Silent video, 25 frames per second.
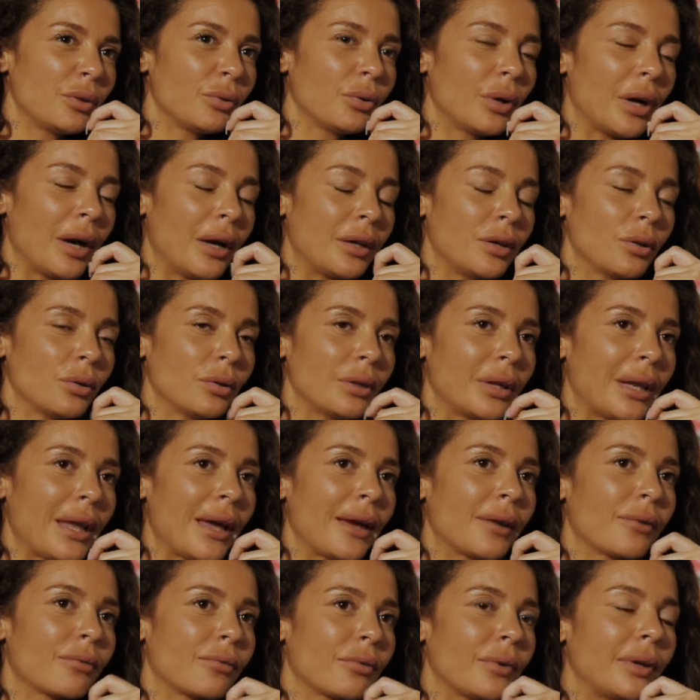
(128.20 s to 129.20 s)
I don't
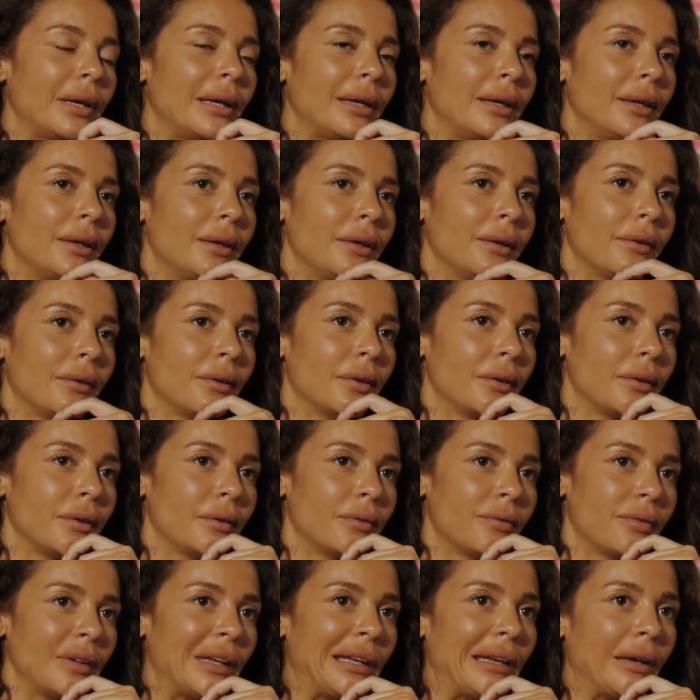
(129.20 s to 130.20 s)
like really the
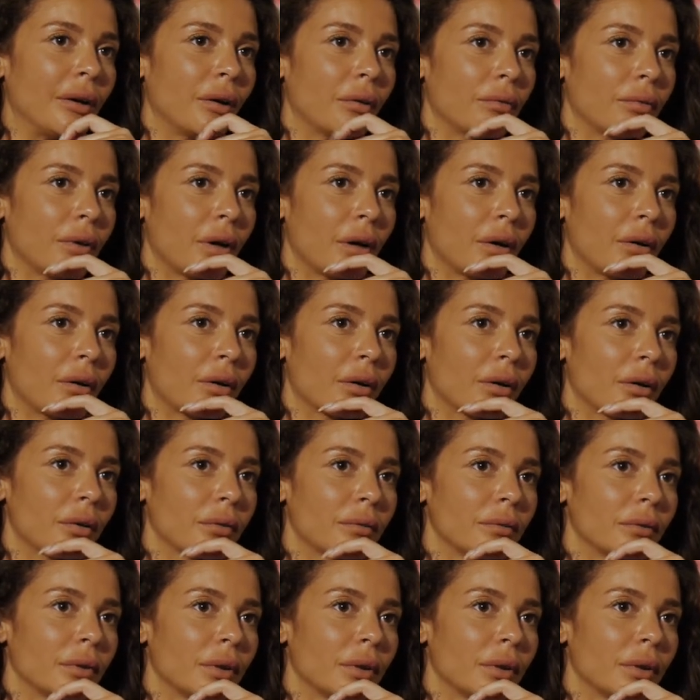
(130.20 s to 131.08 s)
feeling of hunger.